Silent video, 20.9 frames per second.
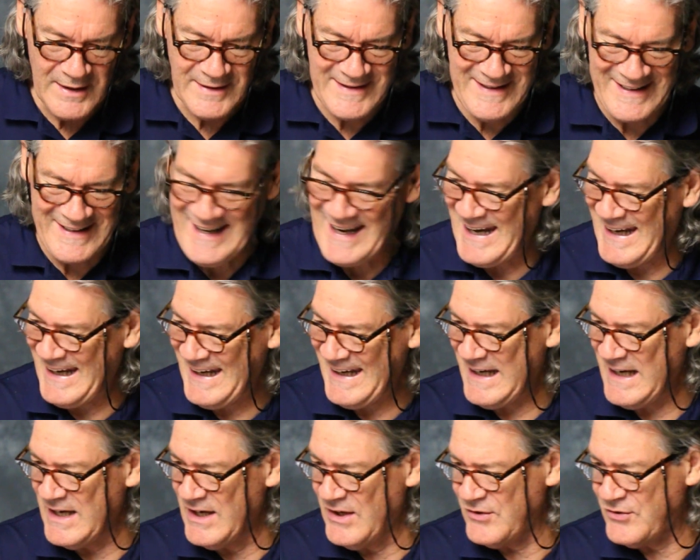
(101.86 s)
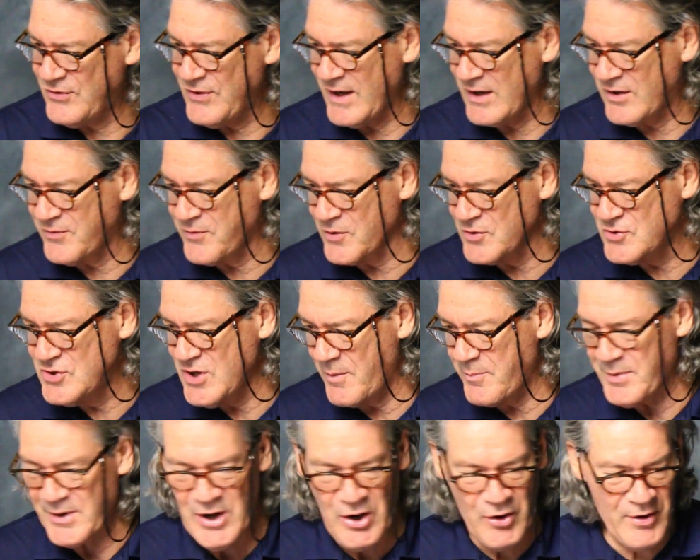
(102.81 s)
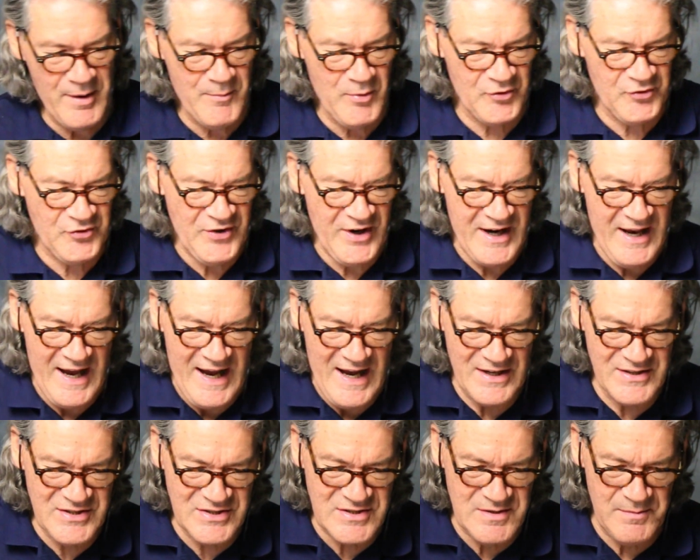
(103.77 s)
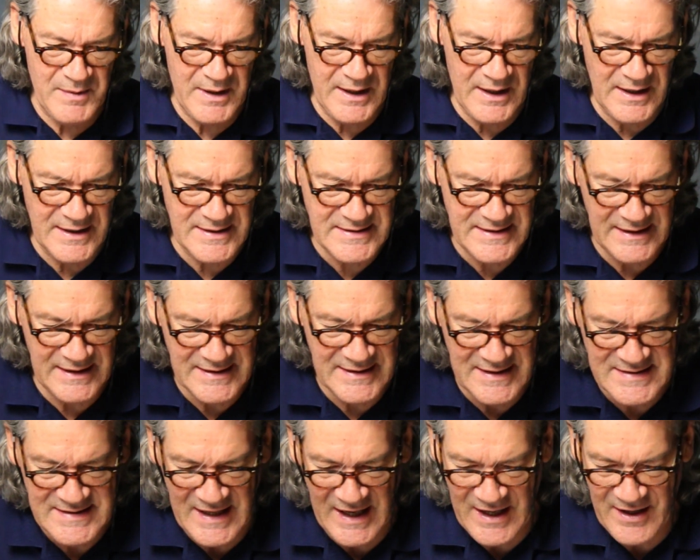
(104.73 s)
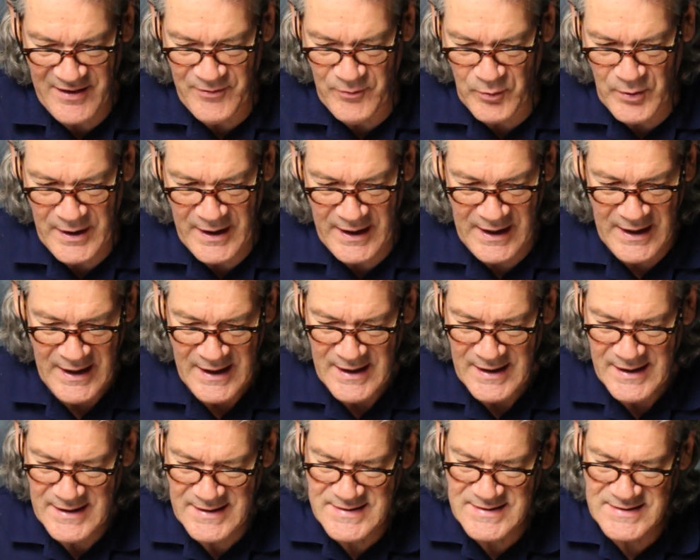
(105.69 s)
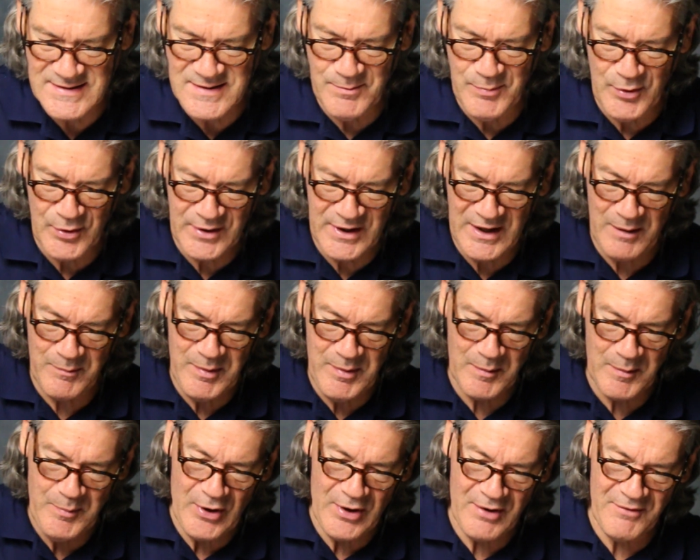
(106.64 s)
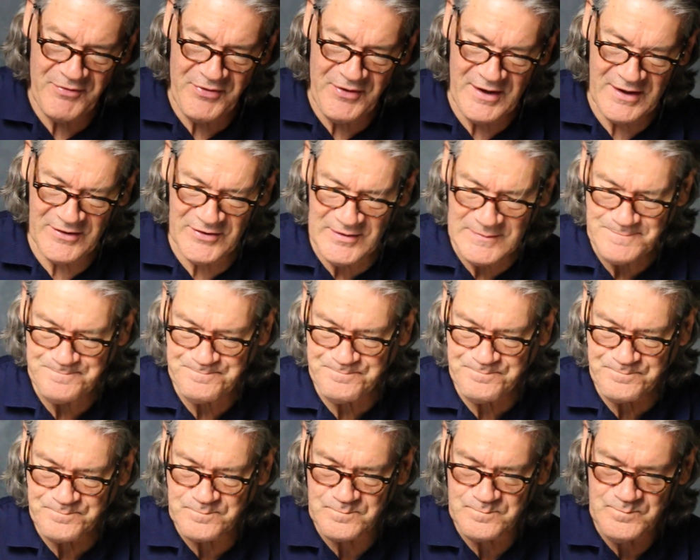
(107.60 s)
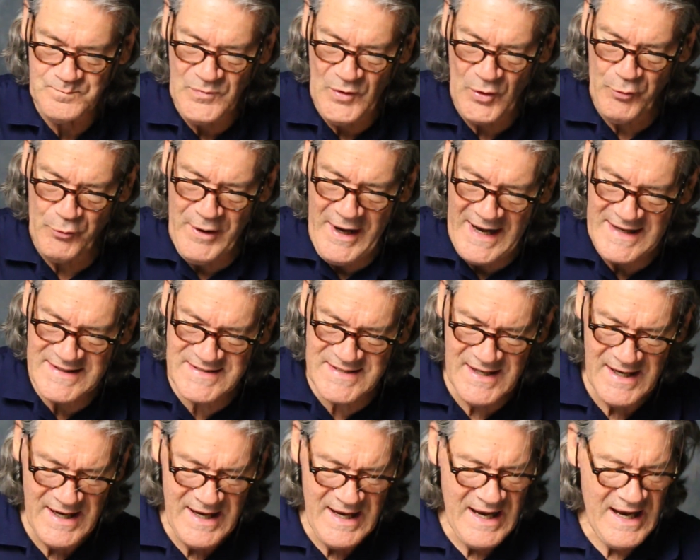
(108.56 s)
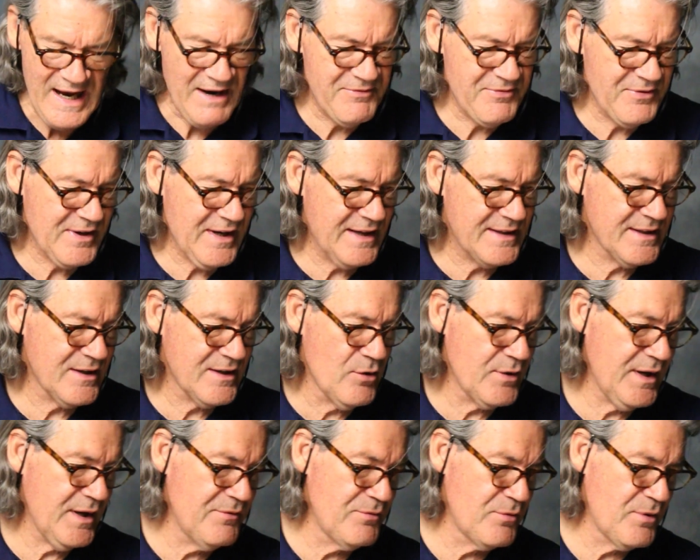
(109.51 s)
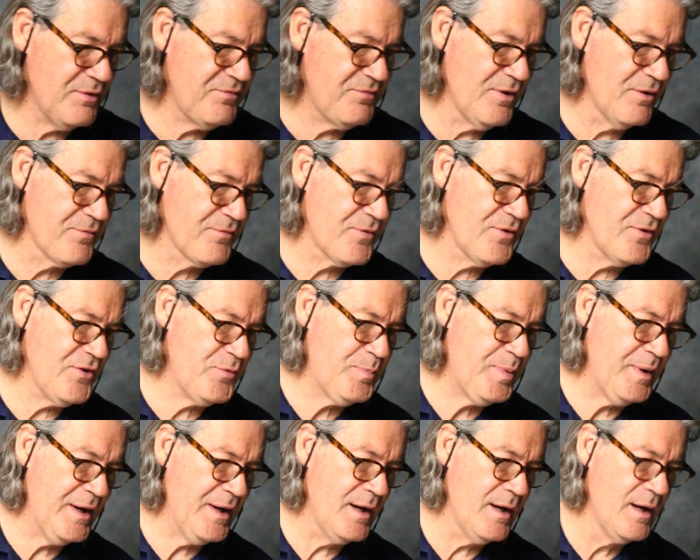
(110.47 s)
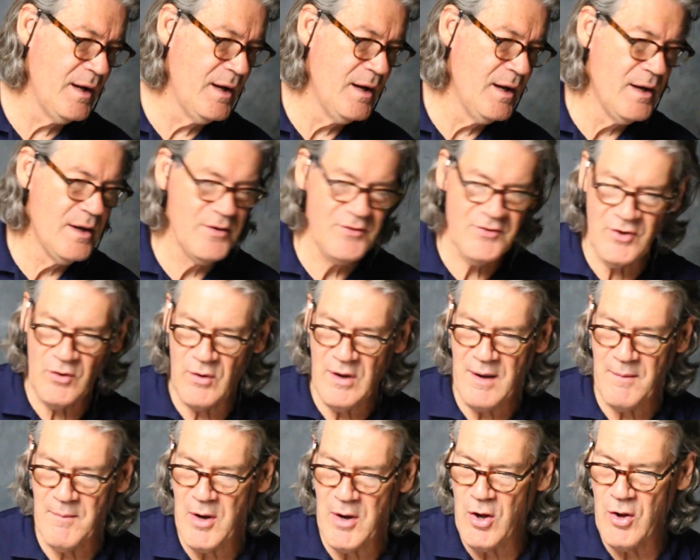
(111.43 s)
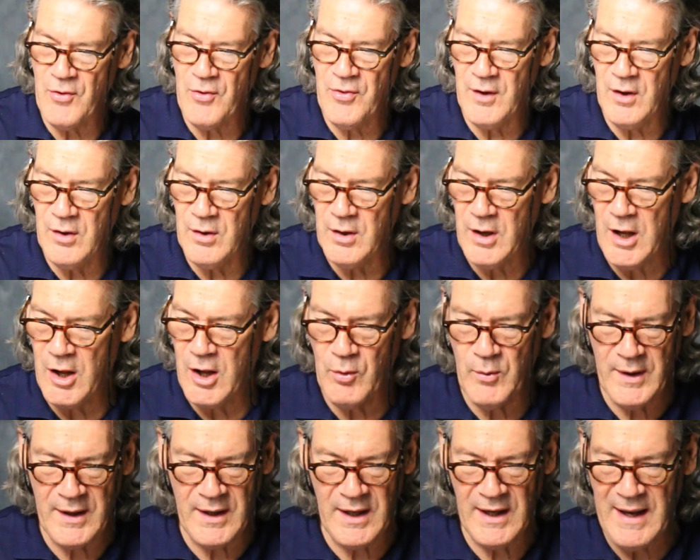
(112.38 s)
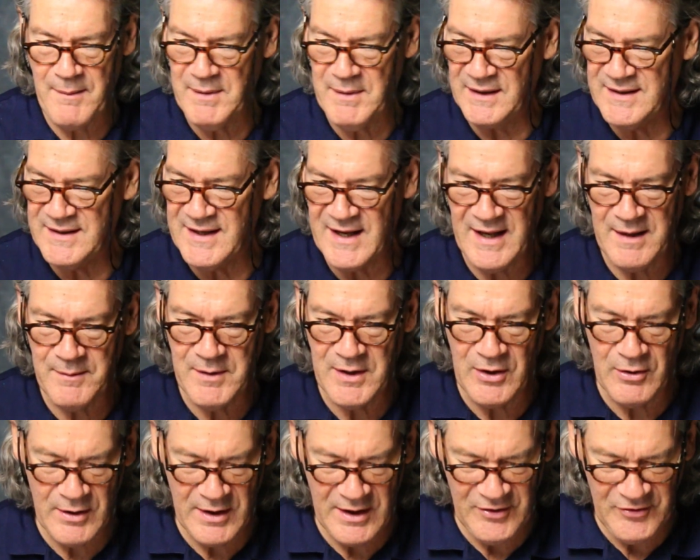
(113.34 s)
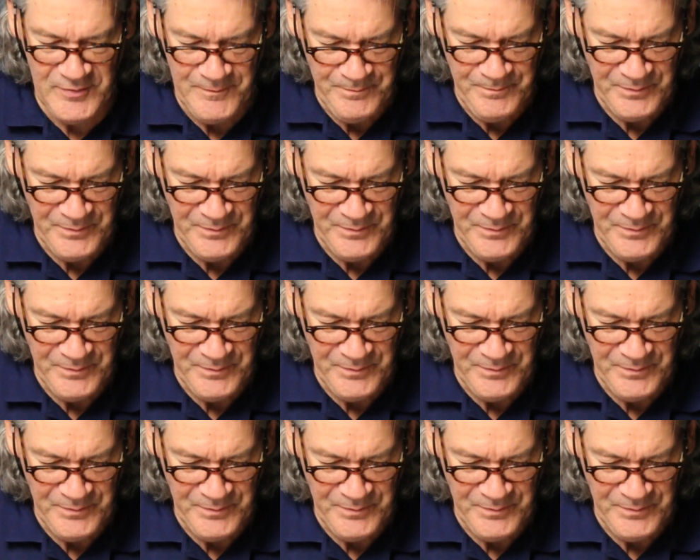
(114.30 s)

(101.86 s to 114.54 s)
Today is, thanks for jumping on. I'm going to say hi just a minute. Let's get this out of the way. This is the bookkeeping part of things. Rats. I forgot to go get a refill for this pen, so I'm all the all way lammy today, but here it is.